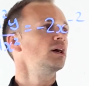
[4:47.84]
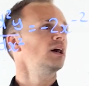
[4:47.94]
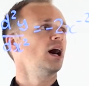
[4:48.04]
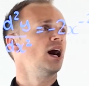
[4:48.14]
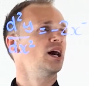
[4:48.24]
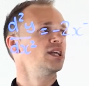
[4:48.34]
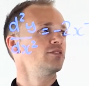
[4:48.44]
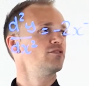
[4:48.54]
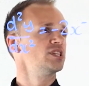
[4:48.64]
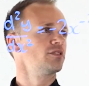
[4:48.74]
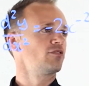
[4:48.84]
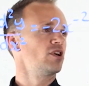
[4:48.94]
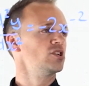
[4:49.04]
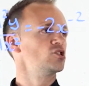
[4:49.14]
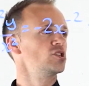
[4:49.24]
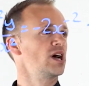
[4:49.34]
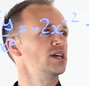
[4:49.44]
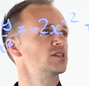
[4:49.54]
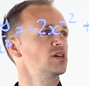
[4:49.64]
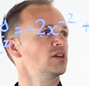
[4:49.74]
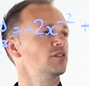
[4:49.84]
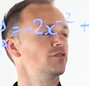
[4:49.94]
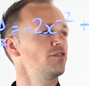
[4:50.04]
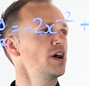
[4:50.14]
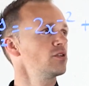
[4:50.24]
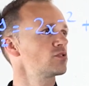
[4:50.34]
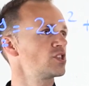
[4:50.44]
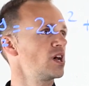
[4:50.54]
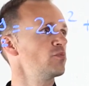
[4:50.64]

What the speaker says: And if we differentiate the final term,